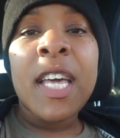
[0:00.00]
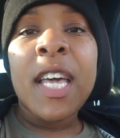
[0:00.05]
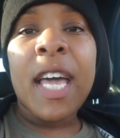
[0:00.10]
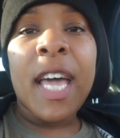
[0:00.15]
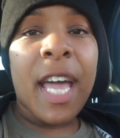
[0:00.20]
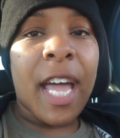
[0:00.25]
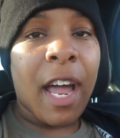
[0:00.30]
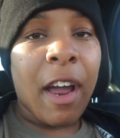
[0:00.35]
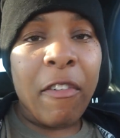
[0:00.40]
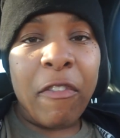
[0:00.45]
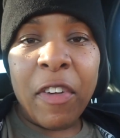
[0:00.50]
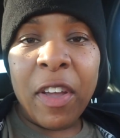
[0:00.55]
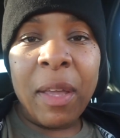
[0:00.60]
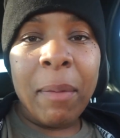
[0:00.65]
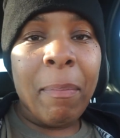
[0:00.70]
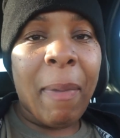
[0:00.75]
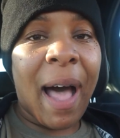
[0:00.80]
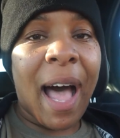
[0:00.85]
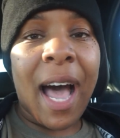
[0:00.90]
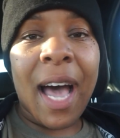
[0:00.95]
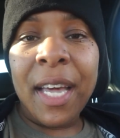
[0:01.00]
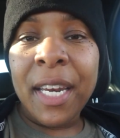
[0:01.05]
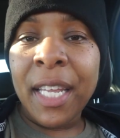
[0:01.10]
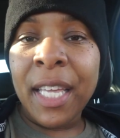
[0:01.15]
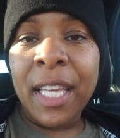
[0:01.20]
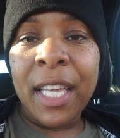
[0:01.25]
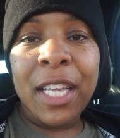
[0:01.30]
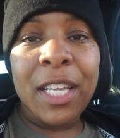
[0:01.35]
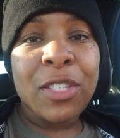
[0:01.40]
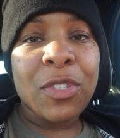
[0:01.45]

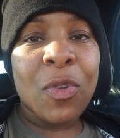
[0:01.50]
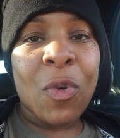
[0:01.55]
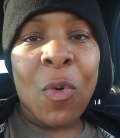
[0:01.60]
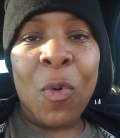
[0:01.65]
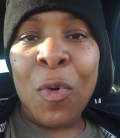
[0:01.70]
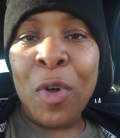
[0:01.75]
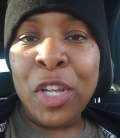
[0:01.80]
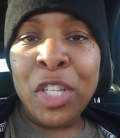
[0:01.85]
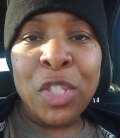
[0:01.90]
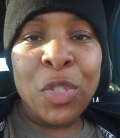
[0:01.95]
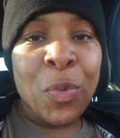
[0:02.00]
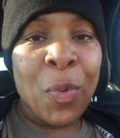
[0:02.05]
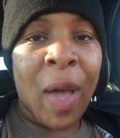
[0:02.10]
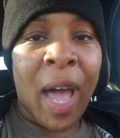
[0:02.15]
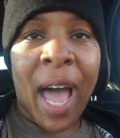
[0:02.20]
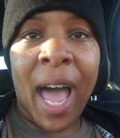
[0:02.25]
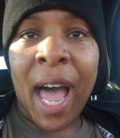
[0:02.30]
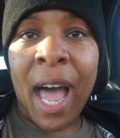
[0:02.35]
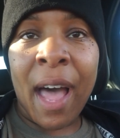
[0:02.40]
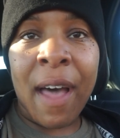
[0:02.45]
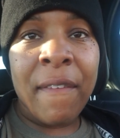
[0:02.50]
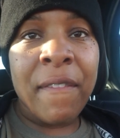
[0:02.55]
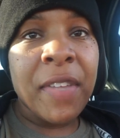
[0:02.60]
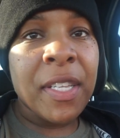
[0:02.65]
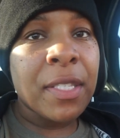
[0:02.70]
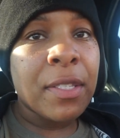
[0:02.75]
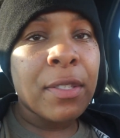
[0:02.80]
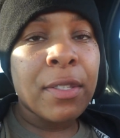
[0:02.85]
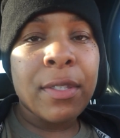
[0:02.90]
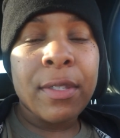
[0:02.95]
Everybody is going to have
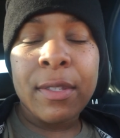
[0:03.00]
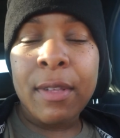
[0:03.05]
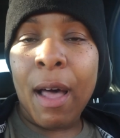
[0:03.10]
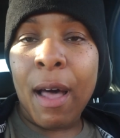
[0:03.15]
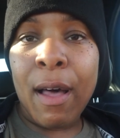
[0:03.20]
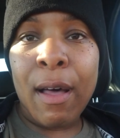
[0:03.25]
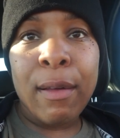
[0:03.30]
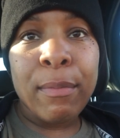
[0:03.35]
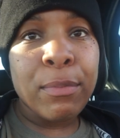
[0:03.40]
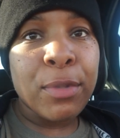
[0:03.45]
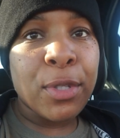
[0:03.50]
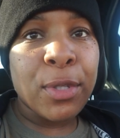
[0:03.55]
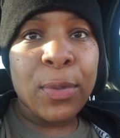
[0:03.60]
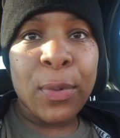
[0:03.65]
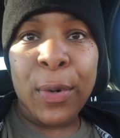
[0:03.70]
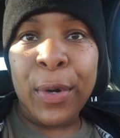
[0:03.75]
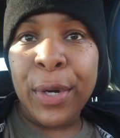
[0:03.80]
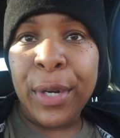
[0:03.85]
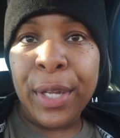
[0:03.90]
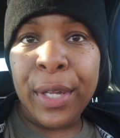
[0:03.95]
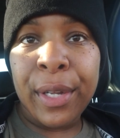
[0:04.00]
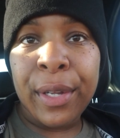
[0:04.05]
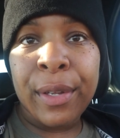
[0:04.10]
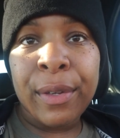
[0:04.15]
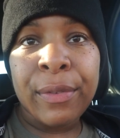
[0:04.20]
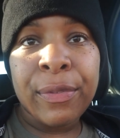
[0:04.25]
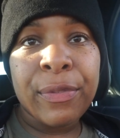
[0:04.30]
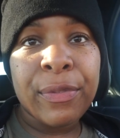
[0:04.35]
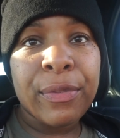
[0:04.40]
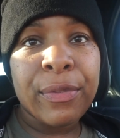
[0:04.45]
some sort
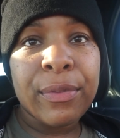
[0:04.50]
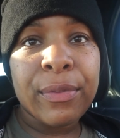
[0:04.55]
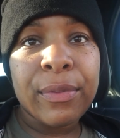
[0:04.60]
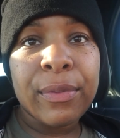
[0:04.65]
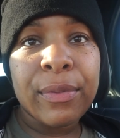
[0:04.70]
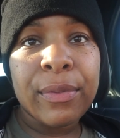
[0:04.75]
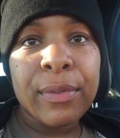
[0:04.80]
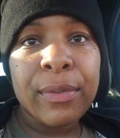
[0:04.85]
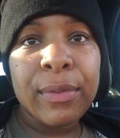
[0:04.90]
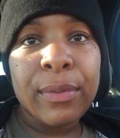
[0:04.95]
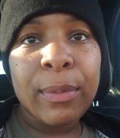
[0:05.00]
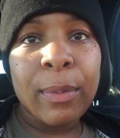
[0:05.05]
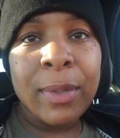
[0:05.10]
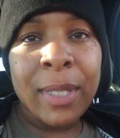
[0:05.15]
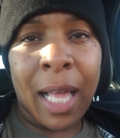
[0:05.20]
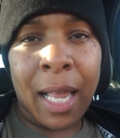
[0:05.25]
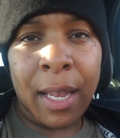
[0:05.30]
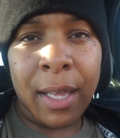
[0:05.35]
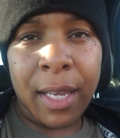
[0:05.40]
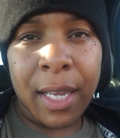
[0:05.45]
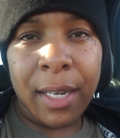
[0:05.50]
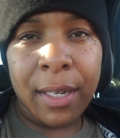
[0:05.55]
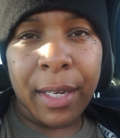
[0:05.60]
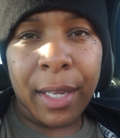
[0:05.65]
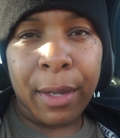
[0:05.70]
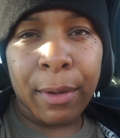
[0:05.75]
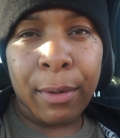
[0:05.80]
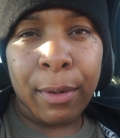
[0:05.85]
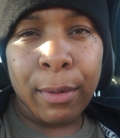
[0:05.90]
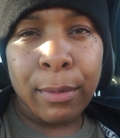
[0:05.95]
of... Was I looking
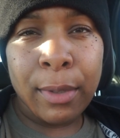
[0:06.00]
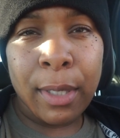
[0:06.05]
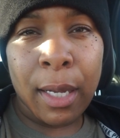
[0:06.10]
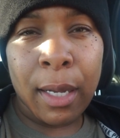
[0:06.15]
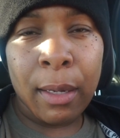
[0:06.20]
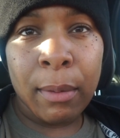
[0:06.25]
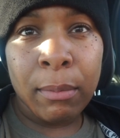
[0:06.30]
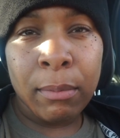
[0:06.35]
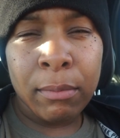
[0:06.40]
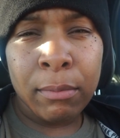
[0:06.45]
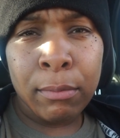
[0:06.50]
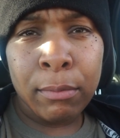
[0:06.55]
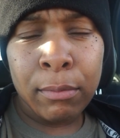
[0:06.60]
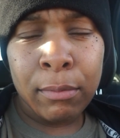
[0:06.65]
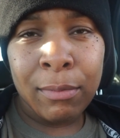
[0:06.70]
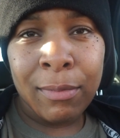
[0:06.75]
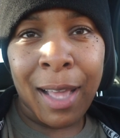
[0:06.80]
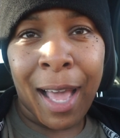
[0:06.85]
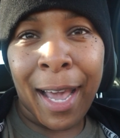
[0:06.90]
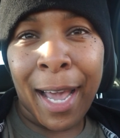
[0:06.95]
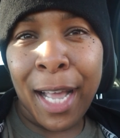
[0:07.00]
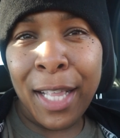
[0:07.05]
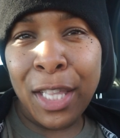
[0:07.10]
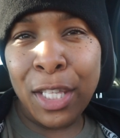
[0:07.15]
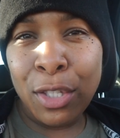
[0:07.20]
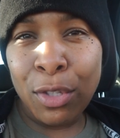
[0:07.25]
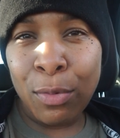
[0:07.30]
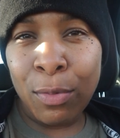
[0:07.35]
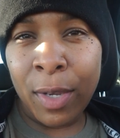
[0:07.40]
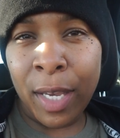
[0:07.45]
down the whole time? I got
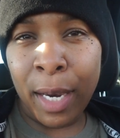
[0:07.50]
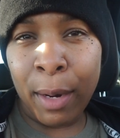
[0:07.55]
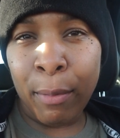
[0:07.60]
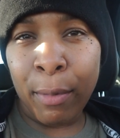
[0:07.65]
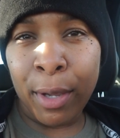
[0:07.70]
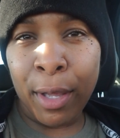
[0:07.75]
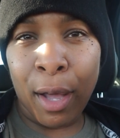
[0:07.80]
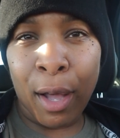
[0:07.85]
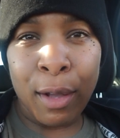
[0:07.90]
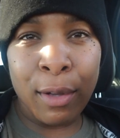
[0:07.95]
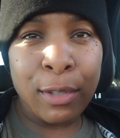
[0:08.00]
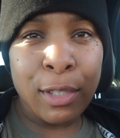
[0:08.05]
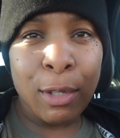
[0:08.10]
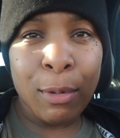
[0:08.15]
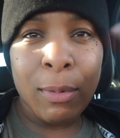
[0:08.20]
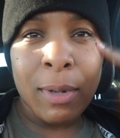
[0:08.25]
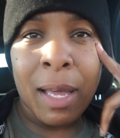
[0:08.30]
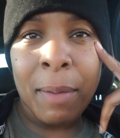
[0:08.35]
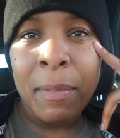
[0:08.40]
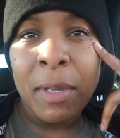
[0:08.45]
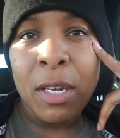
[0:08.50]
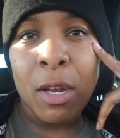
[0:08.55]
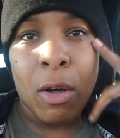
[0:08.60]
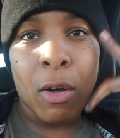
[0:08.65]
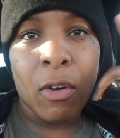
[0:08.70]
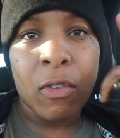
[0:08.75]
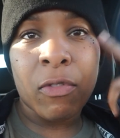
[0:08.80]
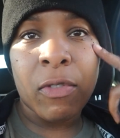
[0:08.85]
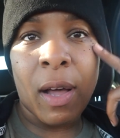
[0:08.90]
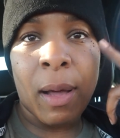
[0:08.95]
this new camera, y'all, so let me
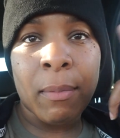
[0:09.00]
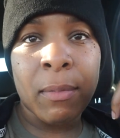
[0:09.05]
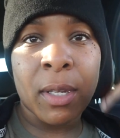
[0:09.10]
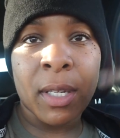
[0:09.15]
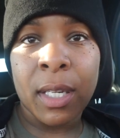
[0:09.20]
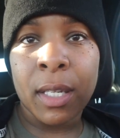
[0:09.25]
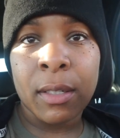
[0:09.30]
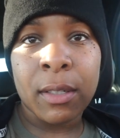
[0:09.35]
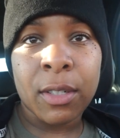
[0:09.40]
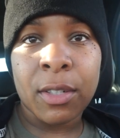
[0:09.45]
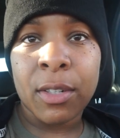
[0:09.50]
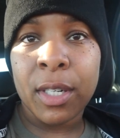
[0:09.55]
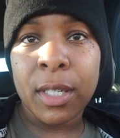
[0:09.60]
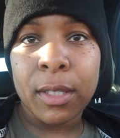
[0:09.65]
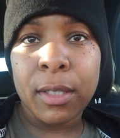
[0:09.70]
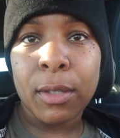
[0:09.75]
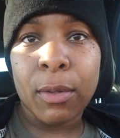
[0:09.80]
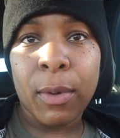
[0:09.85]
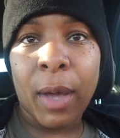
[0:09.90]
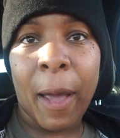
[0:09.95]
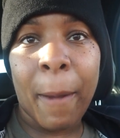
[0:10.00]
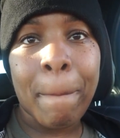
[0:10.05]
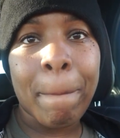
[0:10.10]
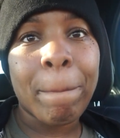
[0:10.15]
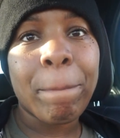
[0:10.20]
know if I'm looking crazy, okay?